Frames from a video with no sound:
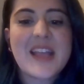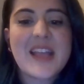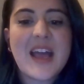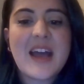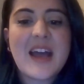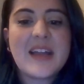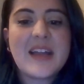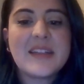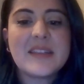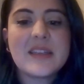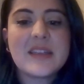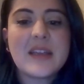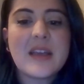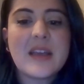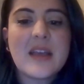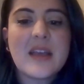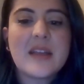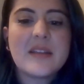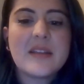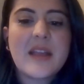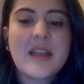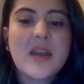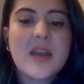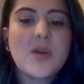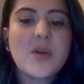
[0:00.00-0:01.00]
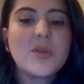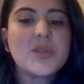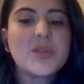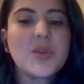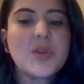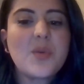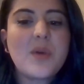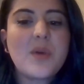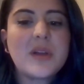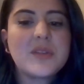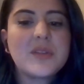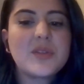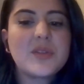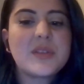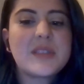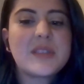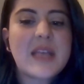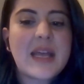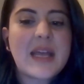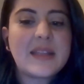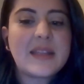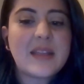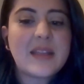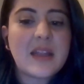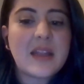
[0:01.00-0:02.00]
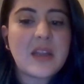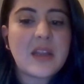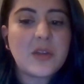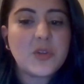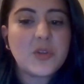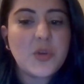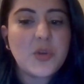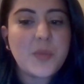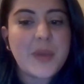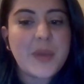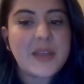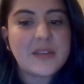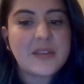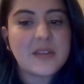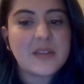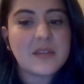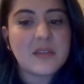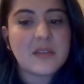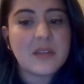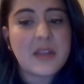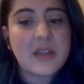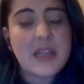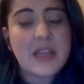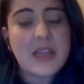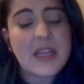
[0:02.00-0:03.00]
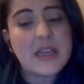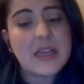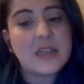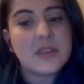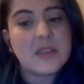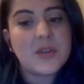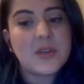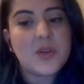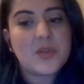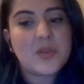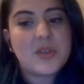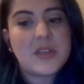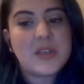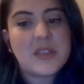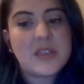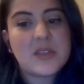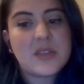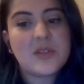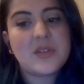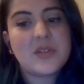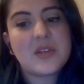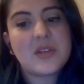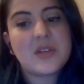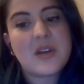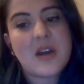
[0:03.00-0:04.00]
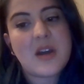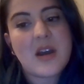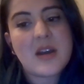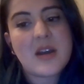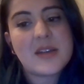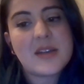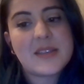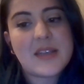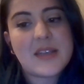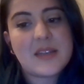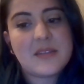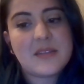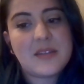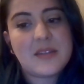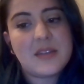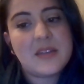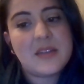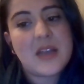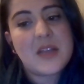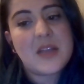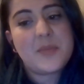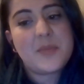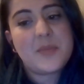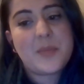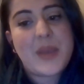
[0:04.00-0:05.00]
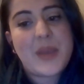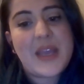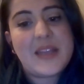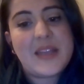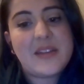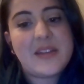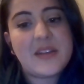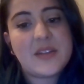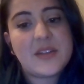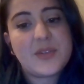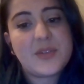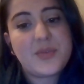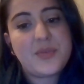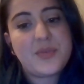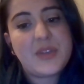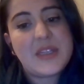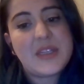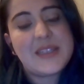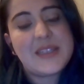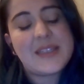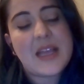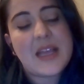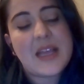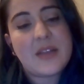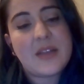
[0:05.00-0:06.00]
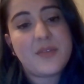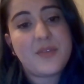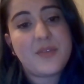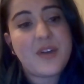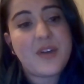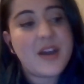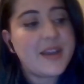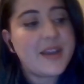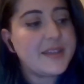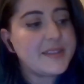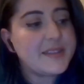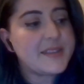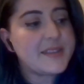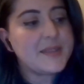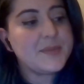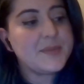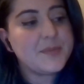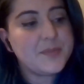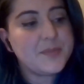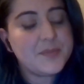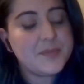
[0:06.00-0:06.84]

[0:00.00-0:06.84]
And they also want to send an automated legal notice to the cars that did not pay their fees and fines.